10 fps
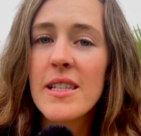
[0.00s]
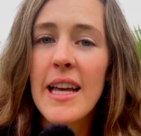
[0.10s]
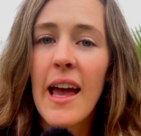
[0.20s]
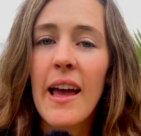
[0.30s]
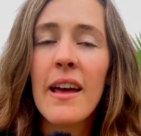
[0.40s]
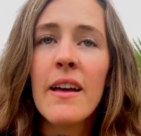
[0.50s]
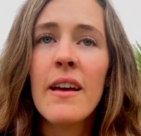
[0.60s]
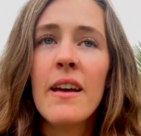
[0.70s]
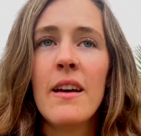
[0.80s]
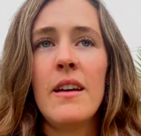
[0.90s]
day,
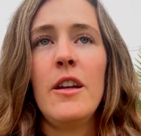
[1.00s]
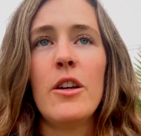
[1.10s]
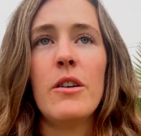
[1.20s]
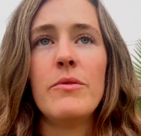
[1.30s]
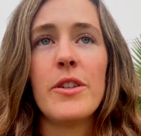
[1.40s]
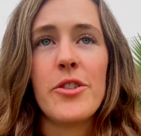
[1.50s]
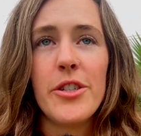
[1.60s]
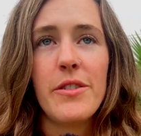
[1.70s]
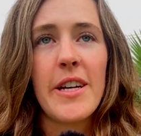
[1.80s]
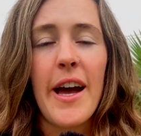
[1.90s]
they're
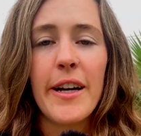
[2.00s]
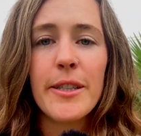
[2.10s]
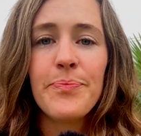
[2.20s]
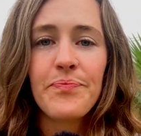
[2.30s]
still tired.